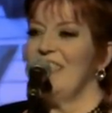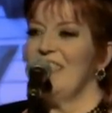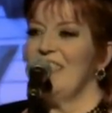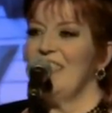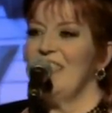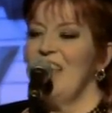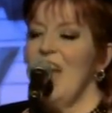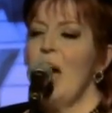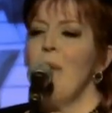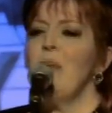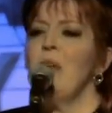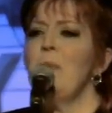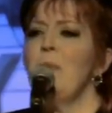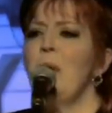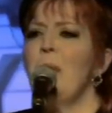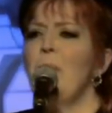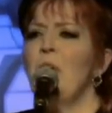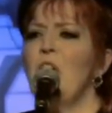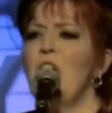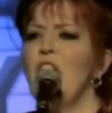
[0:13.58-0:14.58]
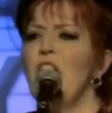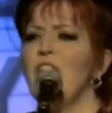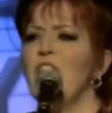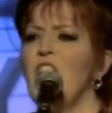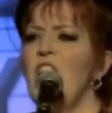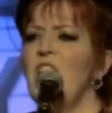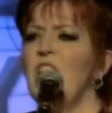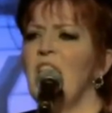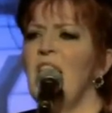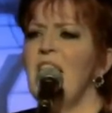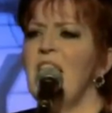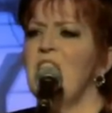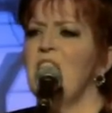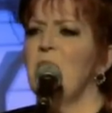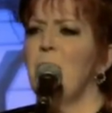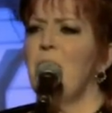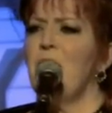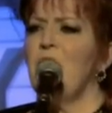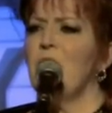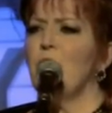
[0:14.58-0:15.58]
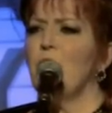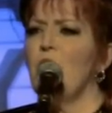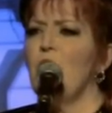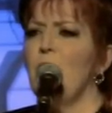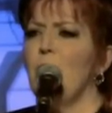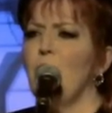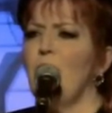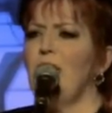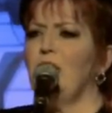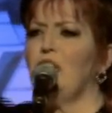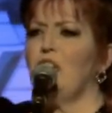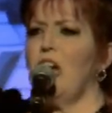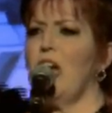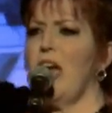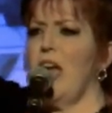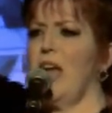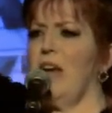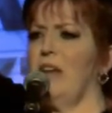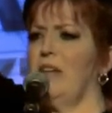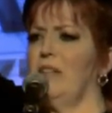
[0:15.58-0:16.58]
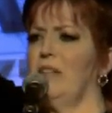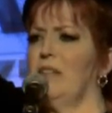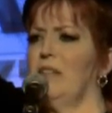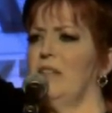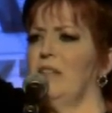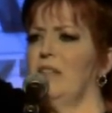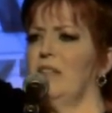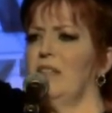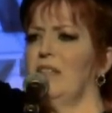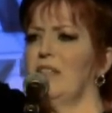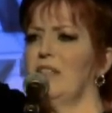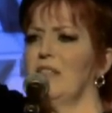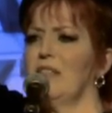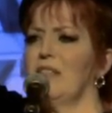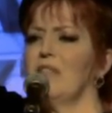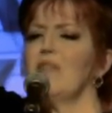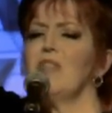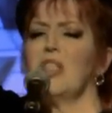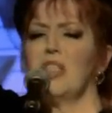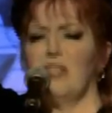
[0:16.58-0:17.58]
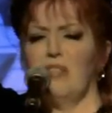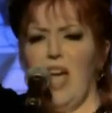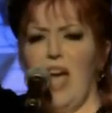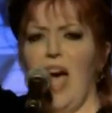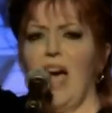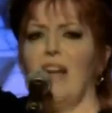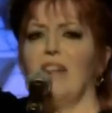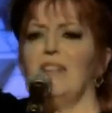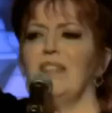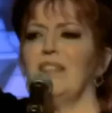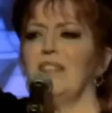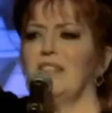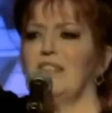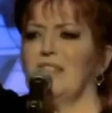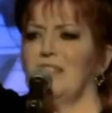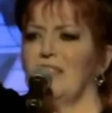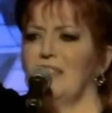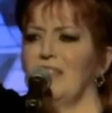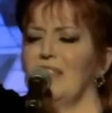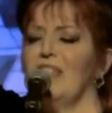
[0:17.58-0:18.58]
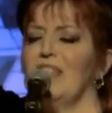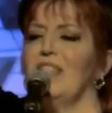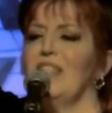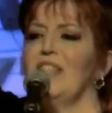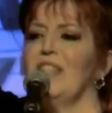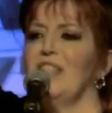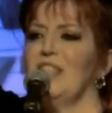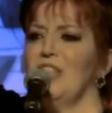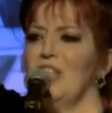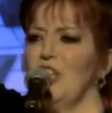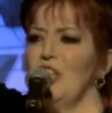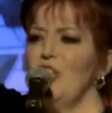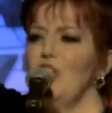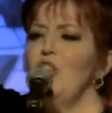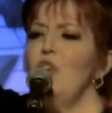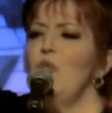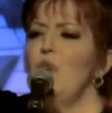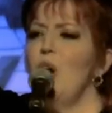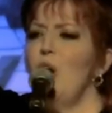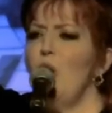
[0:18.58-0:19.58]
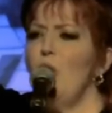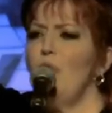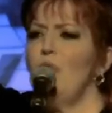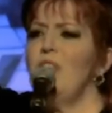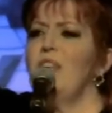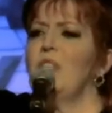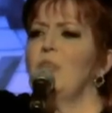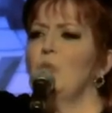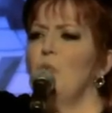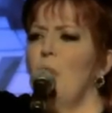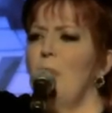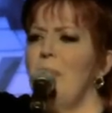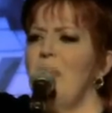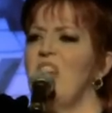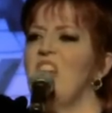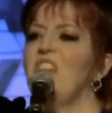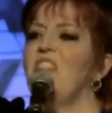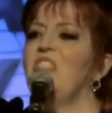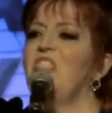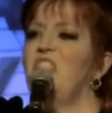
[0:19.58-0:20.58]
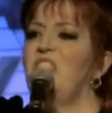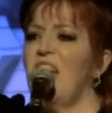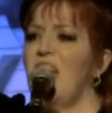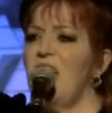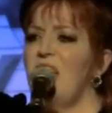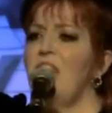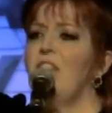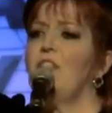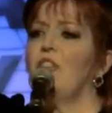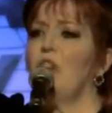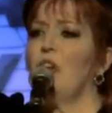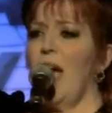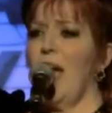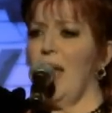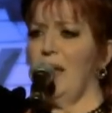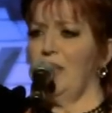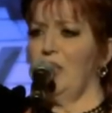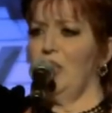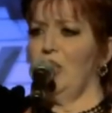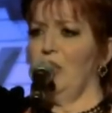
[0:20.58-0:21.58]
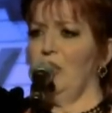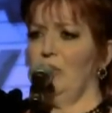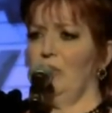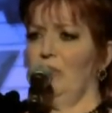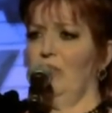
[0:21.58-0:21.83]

How many people here have gotten laid in the pink room? Raise your hand. Look at that. You owe this woman a debt of gratitude.